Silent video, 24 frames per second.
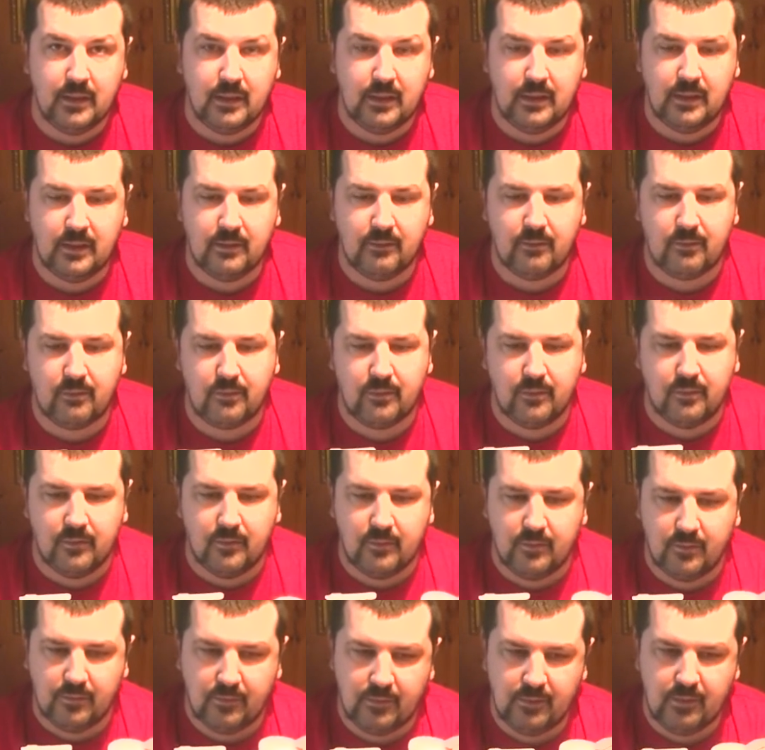It's
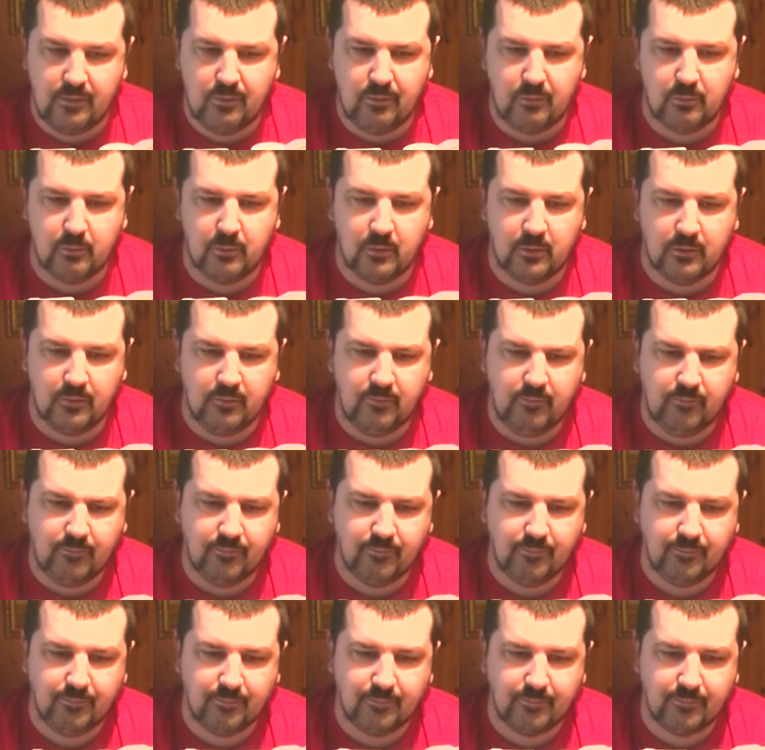this one.
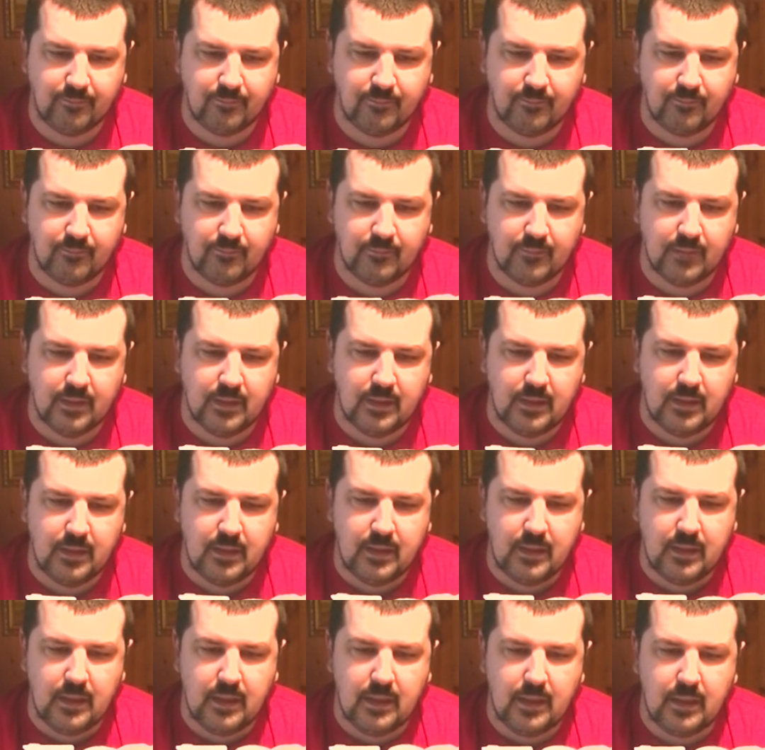
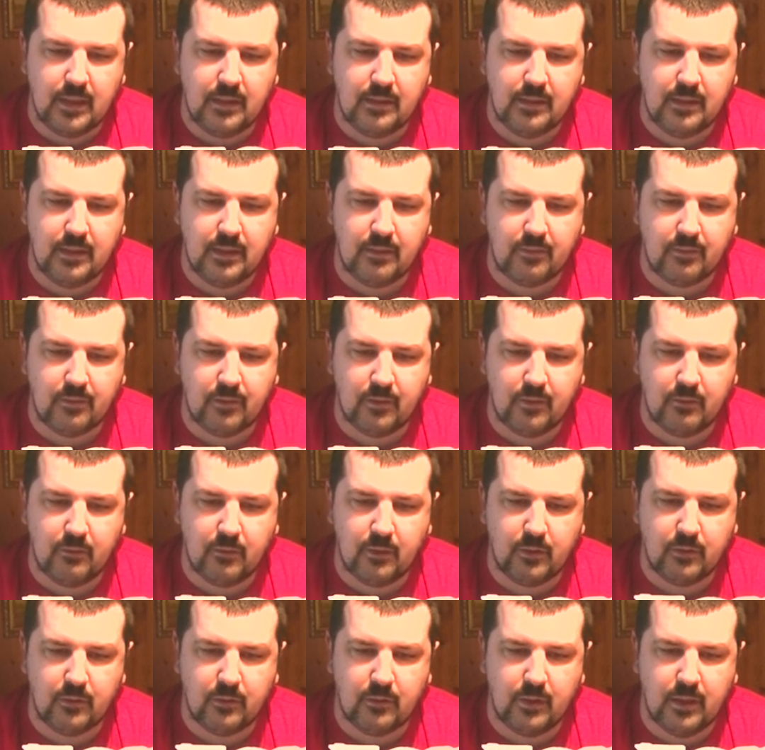And yes, I
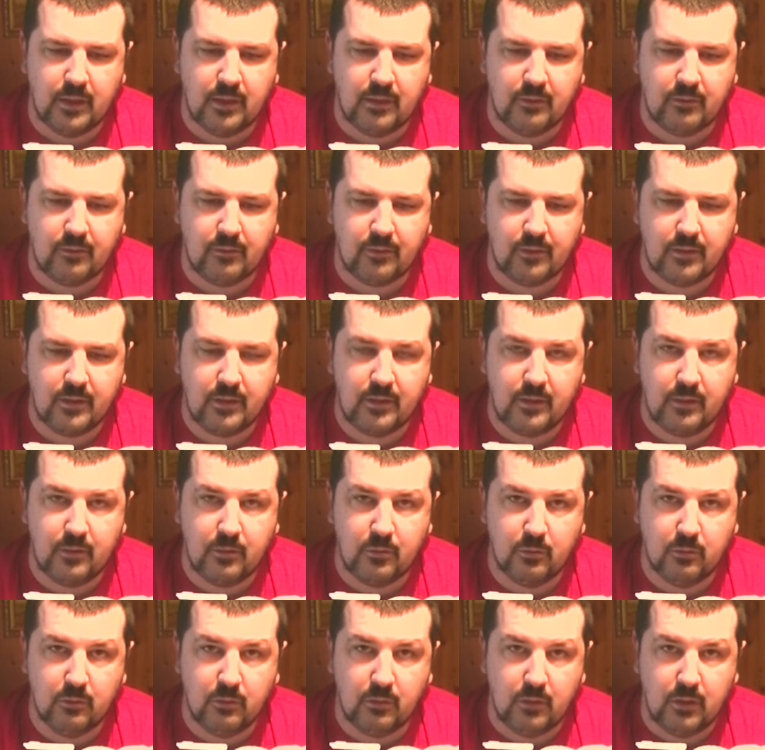want to ask
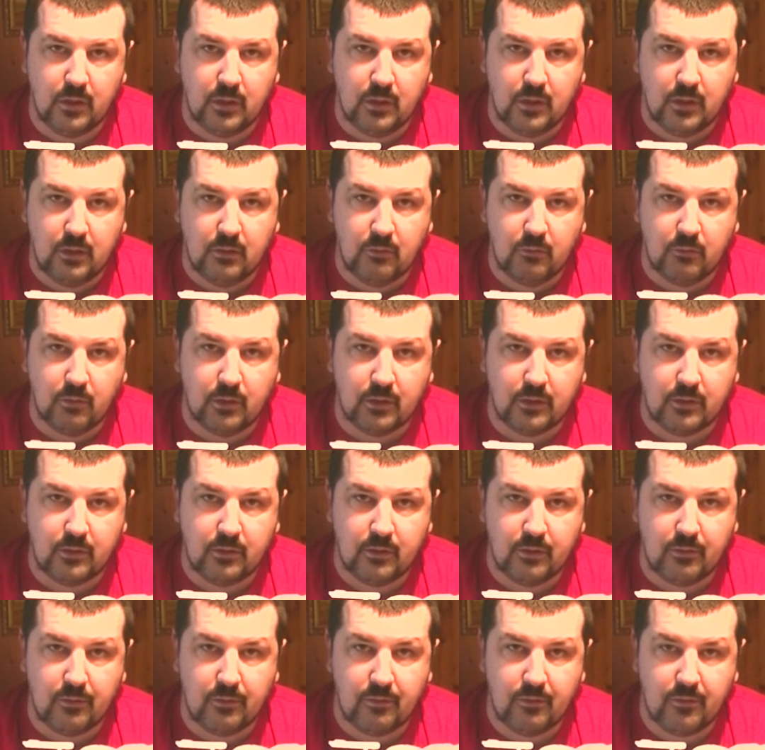you what you
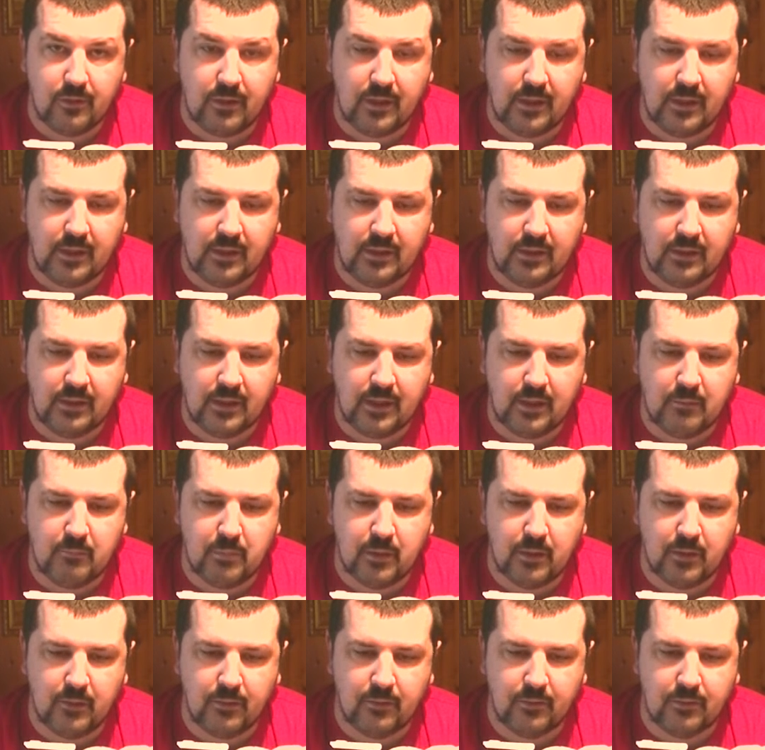are saying
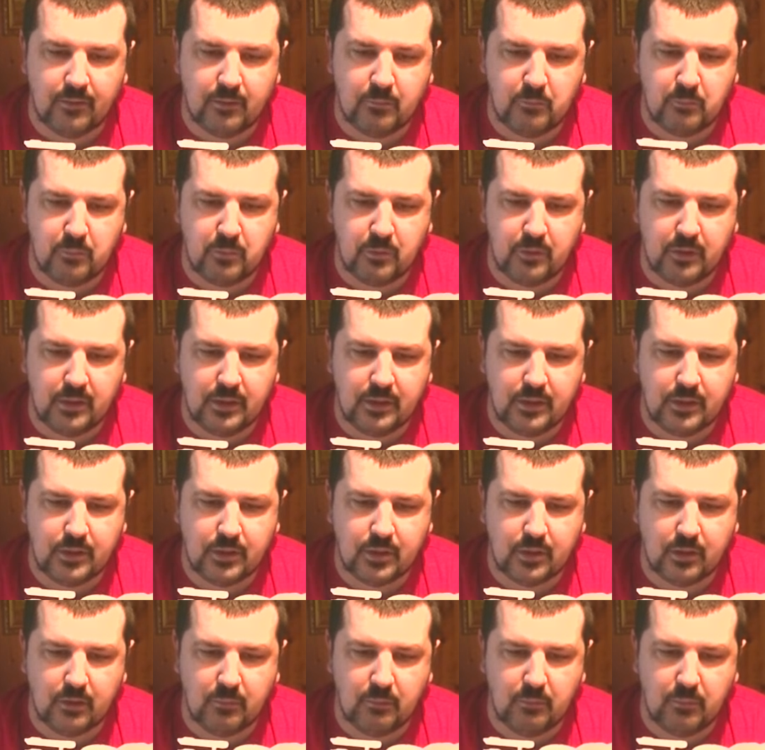about the print
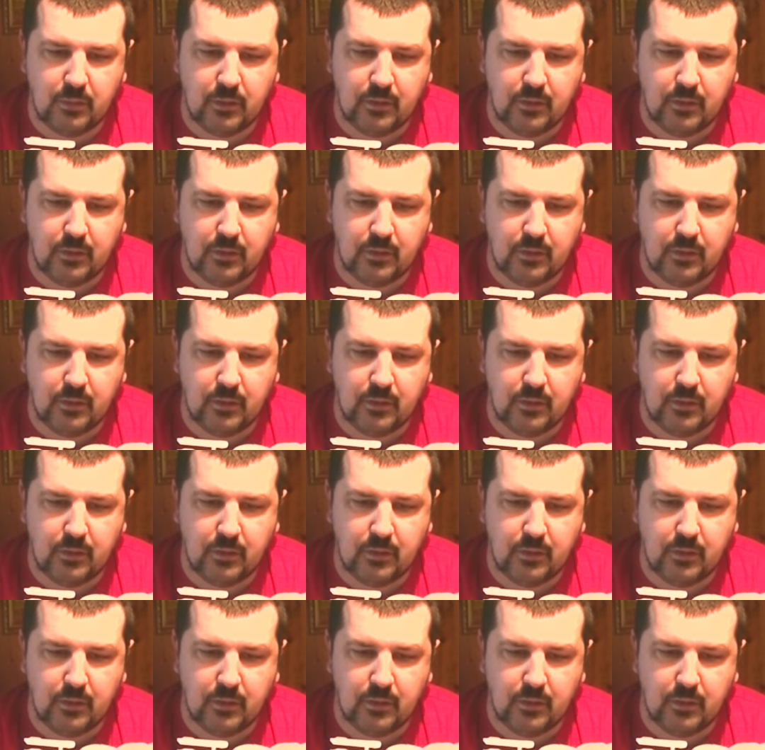job.